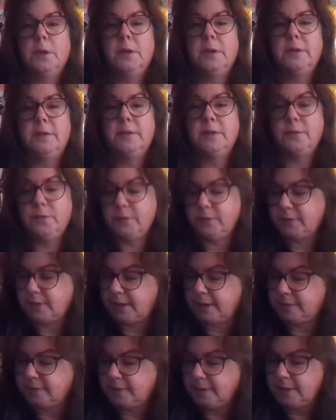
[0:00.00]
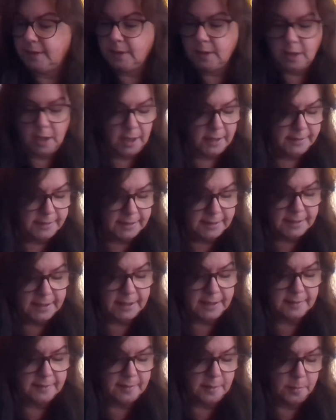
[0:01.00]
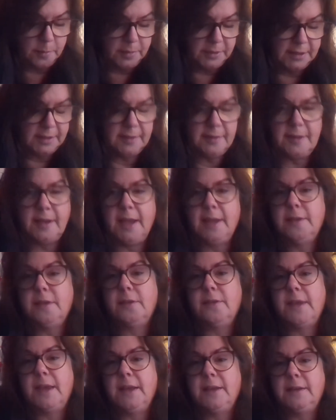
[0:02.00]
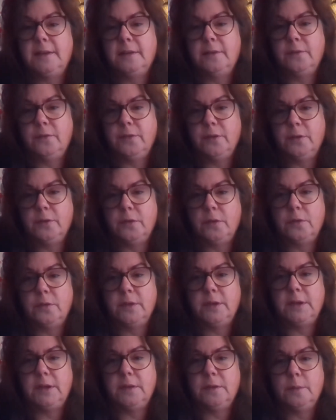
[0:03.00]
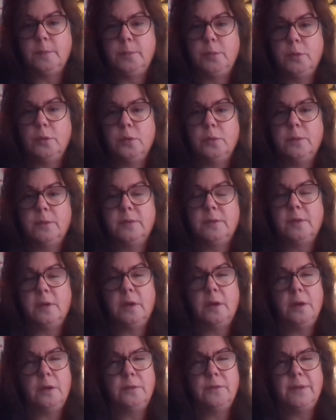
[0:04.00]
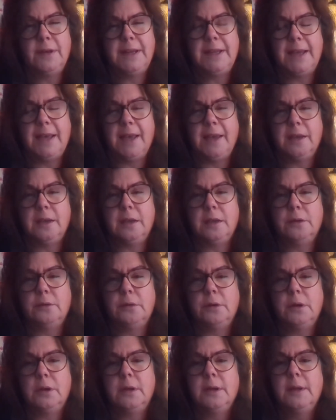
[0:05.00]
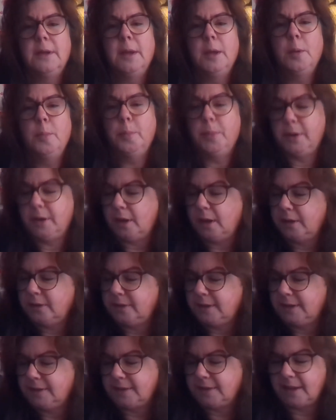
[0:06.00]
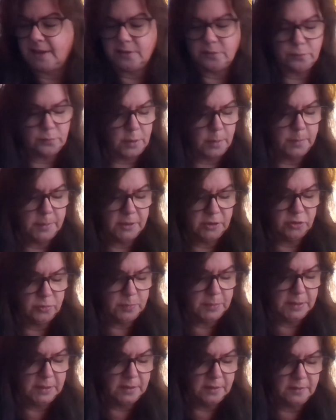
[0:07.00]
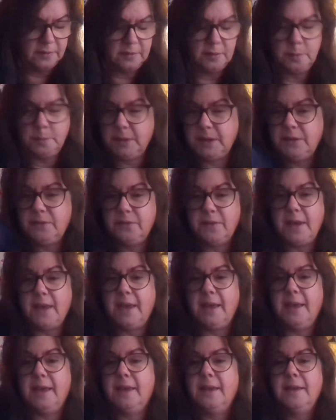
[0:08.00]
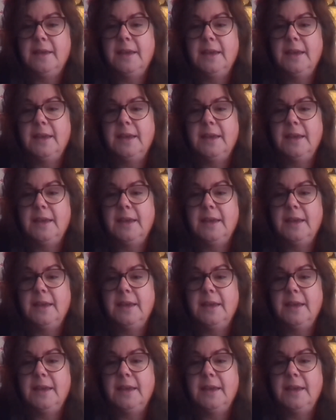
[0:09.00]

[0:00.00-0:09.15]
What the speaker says: in different decks. I did hear somebody say that they didn't feel that the book was overly accurate, but I think that's rubbish, because to be fair,